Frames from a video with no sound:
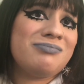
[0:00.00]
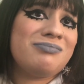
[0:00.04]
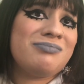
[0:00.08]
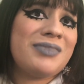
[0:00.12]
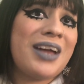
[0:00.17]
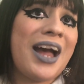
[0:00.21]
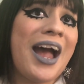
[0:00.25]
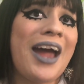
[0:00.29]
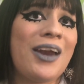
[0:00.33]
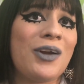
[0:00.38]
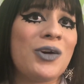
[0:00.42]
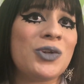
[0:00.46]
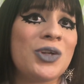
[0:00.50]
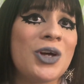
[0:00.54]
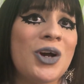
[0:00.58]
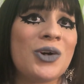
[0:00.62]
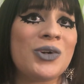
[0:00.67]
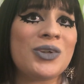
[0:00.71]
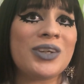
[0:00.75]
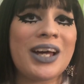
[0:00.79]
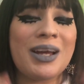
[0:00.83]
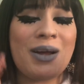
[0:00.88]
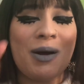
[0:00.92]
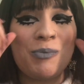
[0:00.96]
I don't know.
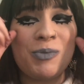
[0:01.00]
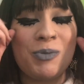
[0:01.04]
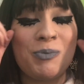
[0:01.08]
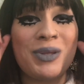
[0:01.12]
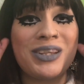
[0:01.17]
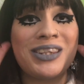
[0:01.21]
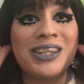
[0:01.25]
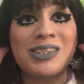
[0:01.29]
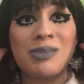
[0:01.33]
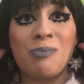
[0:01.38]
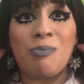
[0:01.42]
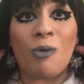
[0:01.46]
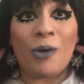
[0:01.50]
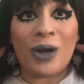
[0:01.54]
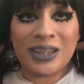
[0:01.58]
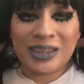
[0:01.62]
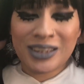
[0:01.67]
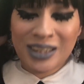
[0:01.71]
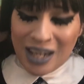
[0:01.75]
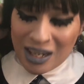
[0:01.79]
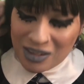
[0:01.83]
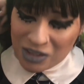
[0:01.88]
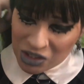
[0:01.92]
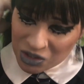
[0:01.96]
I'm a bit disappointed.
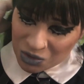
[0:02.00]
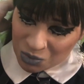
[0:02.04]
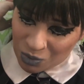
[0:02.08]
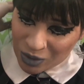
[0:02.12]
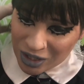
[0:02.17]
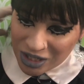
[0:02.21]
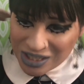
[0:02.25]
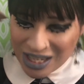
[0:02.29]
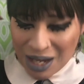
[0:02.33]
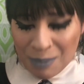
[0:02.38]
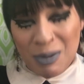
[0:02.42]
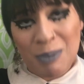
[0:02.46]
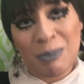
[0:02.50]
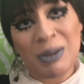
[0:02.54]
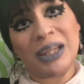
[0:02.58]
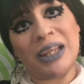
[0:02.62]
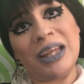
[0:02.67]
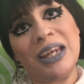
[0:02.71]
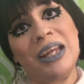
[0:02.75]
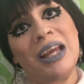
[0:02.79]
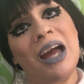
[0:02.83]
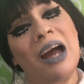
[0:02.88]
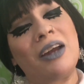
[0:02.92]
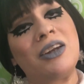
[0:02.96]
I just wish that maybe
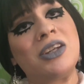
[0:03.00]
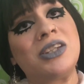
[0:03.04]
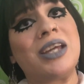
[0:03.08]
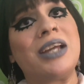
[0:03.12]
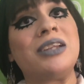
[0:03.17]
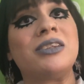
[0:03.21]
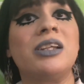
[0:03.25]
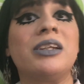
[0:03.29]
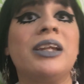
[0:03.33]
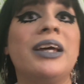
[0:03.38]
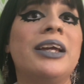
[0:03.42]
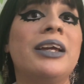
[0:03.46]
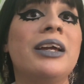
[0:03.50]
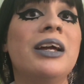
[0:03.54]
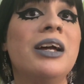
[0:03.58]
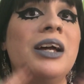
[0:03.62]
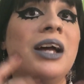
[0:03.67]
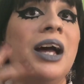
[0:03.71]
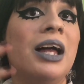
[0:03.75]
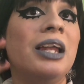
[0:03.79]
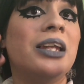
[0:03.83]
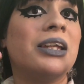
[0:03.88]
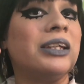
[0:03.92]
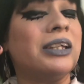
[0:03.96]
Lady Gaga decided to like
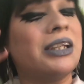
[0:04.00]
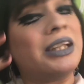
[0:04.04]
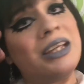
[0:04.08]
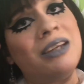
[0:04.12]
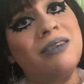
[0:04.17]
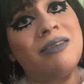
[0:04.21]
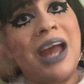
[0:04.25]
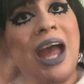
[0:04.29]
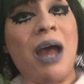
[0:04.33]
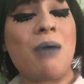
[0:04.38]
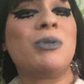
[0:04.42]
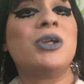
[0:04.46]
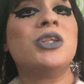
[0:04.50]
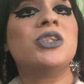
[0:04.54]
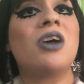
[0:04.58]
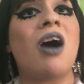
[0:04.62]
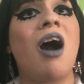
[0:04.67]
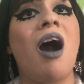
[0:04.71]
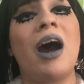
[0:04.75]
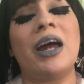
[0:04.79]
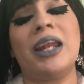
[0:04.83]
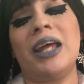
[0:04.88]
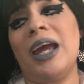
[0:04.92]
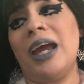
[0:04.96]
leave
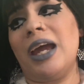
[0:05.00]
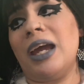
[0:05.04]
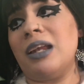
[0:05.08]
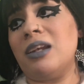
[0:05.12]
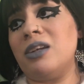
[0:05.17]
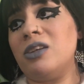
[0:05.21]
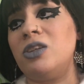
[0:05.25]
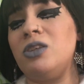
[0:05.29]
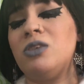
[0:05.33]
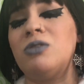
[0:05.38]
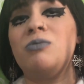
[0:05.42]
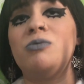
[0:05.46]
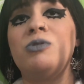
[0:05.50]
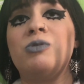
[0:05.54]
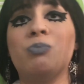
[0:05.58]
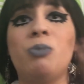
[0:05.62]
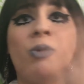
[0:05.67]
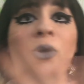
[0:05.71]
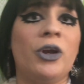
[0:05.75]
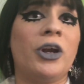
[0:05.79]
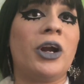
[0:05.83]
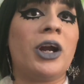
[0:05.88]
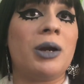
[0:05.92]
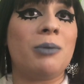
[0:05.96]
Amazon and
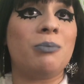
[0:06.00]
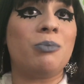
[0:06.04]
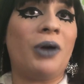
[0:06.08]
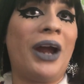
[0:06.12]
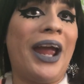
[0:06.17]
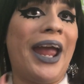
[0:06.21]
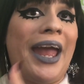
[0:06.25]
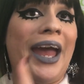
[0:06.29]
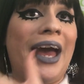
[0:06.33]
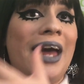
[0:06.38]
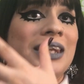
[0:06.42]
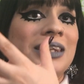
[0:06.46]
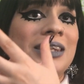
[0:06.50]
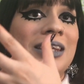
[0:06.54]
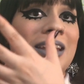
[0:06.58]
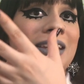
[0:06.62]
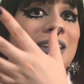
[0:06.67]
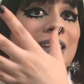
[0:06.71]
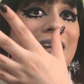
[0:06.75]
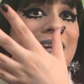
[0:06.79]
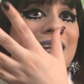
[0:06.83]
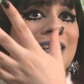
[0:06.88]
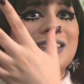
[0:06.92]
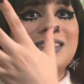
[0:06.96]
put her brand in
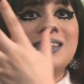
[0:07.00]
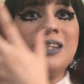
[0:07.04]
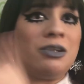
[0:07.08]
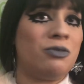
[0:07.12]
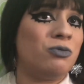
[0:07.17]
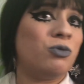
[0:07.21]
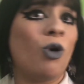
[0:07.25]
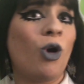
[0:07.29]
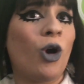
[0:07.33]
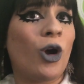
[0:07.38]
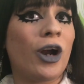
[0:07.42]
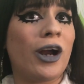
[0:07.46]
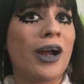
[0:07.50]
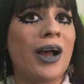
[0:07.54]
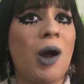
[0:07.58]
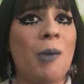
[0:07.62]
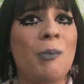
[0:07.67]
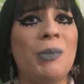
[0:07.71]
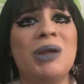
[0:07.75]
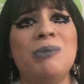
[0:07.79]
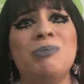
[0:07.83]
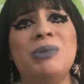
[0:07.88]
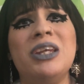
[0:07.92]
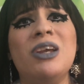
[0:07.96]
like Sephora or
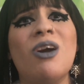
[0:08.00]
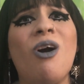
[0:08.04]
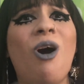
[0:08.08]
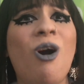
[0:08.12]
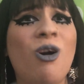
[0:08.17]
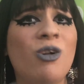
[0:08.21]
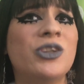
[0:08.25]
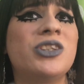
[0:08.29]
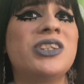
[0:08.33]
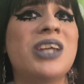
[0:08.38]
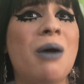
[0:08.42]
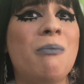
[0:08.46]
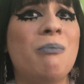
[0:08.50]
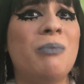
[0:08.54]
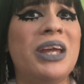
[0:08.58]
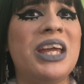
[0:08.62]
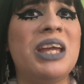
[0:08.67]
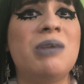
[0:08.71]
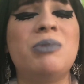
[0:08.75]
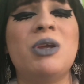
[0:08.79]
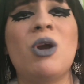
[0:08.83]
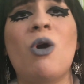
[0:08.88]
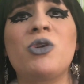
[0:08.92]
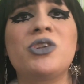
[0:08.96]
maybe Ulta
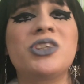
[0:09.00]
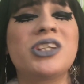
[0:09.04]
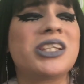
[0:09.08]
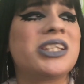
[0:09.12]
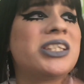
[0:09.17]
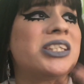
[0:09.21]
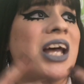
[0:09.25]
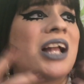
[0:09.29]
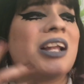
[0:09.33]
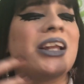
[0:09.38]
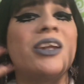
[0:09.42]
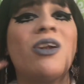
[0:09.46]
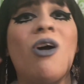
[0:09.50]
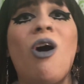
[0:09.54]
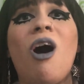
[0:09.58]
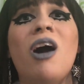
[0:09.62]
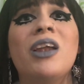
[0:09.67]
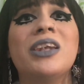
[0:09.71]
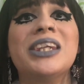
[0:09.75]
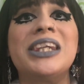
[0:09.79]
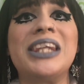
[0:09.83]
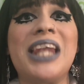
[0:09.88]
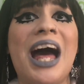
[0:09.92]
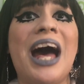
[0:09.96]
maybe, or just sell it
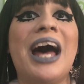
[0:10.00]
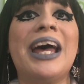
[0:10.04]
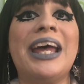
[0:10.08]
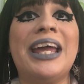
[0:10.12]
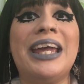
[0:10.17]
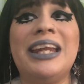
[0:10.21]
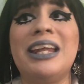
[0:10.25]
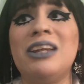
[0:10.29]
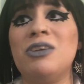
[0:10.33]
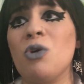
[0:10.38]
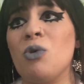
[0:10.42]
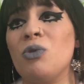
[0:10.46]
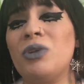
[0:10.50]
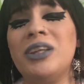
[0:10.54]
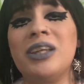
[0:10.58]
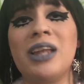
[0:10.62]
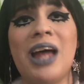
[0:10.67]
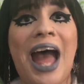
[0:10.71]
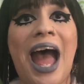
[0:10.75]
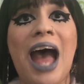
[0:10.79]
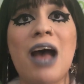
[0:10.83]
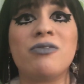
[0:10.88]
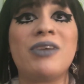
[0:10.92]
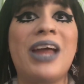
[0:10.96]
online and don't need to
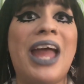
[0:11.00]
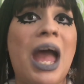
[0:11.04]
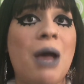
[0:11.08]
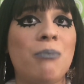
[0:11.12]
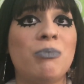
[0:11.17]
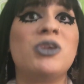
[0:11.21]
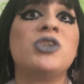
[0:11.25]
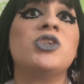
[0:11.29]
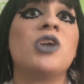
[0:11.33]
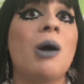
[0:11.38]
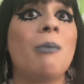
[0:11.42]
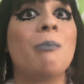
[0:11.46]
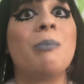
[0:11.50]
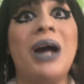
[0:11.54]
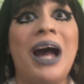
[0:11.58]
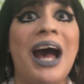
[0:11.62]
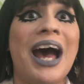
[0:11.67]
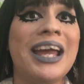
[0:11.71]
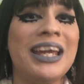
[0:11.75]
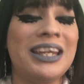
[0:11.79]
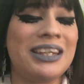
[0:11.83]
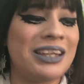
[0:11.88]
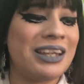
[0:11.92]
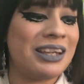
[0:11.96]
have Amazon
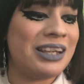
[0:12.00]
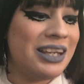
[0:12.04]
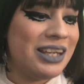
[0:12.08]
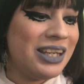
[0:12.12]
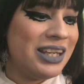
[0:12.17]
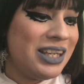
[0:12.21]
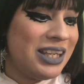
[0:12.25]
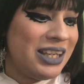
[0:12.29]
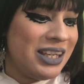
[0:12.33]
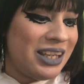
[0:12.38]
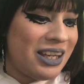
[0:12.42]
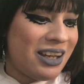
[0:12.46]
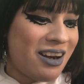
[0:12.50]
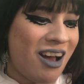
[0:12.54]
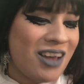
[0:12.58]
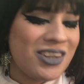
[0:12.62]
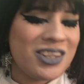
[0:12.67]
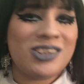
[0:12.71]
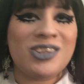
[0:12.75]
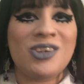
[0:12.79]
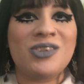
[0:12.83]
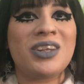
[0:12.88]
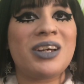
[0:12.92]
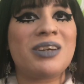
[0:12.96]
behind it. And
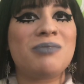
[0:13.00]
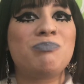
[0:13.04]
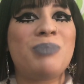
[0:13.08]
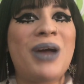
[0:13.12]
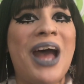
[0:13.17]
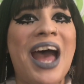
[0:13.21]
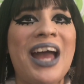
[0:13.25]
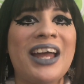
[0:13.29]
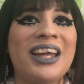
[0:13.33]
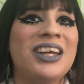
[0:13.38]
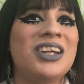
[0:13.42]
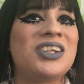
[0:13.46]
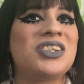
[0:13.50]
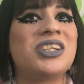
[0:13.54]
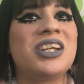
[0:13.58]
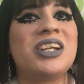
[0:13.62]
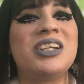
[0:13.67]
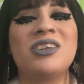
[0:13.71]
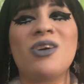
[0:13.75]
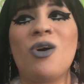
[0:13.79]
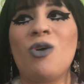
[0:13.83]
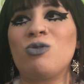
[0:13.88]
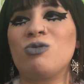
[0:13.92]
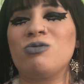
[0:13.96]
also too, the packaging
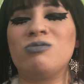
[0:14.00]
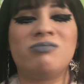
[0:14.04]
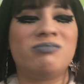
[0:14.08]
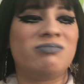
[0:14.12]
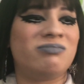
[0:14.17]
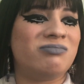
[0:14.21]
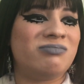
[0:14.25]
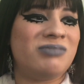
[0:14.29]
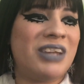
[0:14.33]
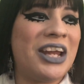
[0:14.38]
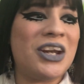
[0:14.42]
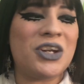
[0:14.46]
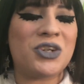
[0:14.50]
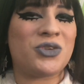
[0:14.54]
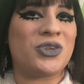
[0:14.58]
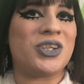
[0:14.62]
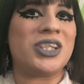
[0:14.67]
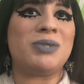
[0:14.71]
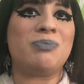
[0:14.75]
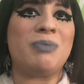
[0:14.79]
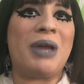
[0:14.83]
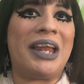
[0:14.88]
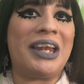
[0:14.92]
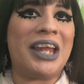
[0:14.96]
don't
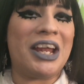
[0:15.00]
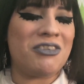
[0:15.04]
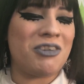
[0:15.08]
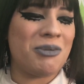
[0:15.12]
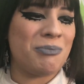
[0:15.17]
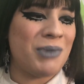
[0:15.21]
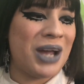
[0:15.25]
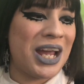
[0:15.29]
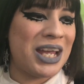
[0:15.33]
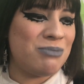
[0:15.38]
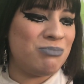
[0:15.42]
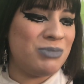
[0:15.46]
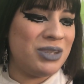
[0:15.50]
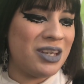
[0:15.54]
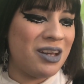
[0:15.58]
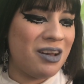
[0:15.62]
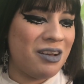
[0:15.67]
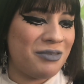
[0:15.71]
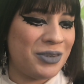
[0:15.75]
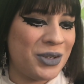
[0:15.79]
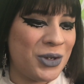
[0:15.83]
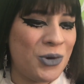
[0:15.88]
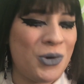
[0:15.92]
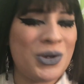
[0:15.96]
interest me. They remind me
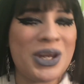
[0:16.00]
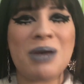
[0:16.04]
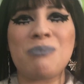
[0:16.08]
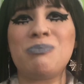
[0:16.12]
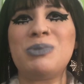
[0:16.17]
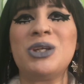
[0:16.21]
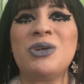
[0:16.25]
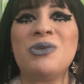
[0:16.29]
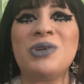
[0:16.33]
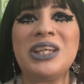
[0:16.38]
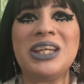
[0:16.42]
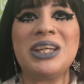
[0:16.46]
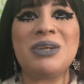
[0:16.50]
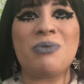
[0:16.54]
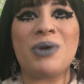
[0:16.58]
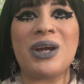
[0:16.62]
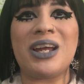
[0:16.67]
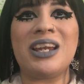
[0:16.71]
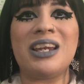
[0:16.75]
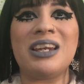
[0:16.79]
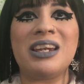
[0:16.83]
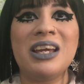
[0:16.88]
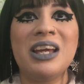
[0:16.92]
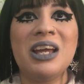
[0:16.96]
of Huda Beauty
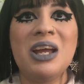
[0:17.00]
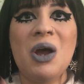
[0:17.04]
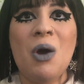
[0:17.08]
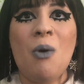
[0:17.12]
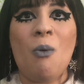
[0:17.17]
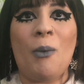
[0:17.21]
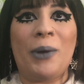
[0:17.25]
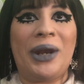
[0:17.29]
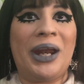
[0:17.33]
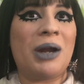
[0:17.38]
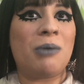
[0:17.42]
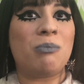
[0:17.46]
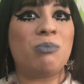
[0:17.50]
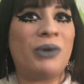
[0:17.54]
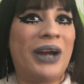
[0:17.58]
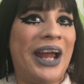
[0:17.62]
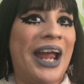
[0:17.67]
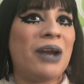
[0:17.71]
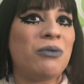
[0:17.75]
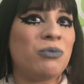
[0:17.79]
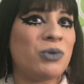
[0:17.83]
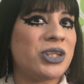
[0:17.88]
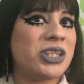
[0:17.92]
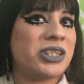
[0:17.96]
when her
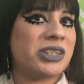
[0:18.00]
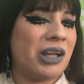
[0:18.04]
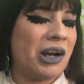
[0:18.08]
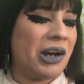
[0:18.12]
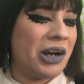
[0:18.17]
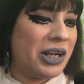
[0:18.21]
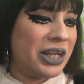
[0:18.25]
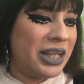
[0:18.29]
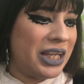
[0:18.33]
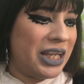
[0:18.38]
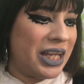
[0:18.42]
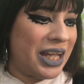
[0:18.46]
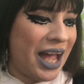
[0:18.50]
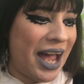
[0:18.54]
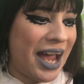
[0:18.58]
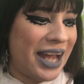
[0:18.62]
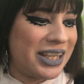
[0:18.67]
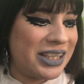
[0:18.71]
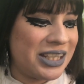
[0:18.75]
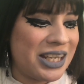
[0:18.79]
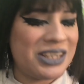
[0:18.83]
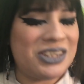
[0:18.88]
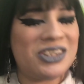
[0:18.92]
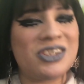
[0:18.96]
brand was starting.
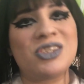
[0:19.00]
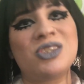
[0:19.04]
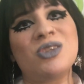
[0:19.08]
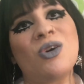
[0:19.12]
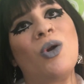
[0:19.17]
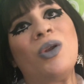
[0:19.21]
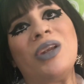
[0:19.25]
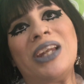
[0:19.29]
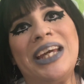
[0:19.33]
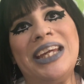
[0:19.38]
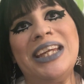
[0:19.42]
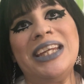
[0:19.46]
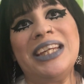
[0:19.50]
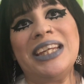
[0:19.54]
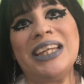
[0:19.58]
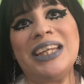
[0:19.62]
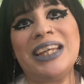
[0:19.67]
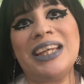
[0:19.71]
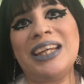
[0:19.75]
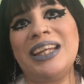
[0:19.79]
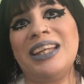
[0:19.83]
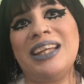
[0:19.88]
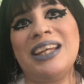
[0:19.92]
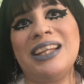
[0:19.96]
I just don't like
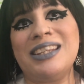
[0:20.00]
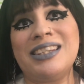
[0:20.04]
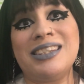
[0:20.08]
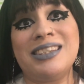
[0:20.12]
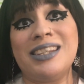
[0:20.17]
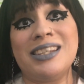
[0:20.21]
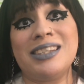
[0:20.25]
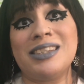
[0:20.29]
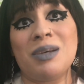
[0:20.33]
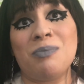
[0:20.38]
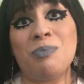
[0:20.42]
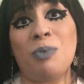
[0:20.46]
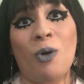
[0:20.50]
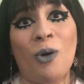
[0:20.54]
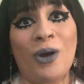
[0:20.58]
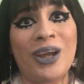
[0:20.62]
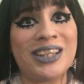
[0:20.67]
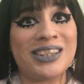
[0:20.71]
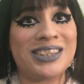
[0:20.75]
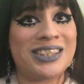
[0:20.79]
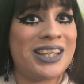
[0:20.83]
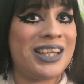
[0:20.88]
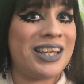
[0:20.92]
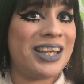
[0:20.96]
it. It's
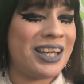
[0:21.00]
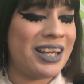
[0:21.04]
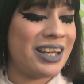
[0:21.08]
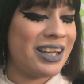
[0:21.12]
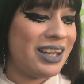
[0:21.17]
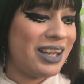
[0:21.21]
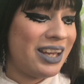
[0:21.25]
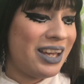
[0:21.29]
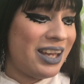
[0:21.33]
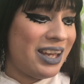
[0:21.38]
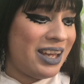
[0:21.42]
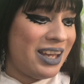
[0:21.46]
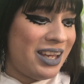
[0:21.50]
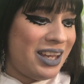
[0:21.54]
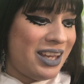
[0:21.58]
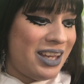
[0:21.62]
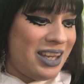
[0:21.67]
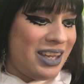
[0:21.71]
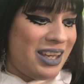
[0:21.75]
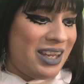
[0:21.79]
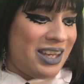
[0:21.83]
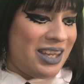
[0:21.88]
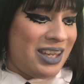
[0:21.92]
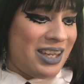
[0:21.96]
disappointing.
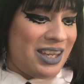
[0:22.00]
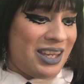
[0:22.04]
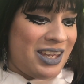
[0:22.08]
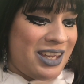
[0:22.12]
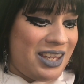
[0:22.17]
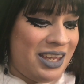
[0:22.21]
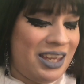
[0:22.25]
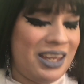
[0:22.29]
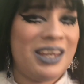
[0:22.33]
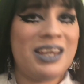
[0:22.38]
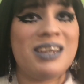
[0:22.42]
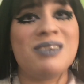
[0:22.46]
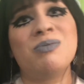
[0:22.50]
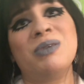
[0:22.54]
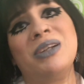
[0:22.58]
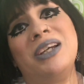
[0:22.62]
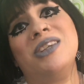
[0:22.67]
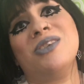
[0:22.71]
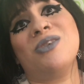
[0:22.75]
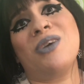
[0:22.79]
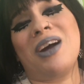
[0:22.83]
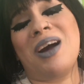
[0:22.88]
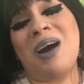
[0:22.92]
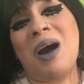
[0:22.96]
Please
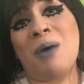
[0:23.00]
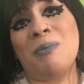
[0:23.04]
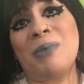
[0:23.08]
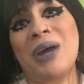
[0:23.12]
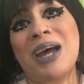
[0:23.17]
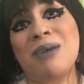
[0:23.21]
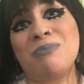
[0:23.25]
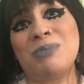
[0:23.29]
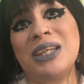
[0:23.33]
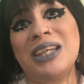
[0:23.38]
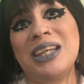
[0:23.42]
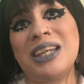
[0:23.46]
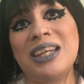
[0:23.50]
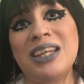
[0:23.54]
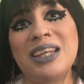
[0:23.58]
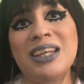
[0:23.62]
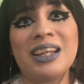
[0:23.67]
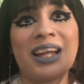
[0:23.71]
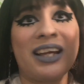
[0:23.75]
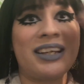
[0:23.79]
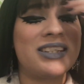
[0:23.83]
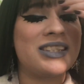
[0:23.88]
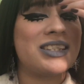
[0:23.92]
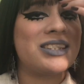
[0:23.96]
don't come at me.
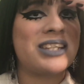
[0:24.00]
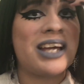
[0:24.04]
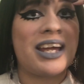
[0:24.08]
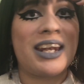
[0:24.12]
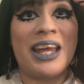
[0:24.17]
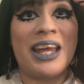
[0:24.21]
Like, this is not a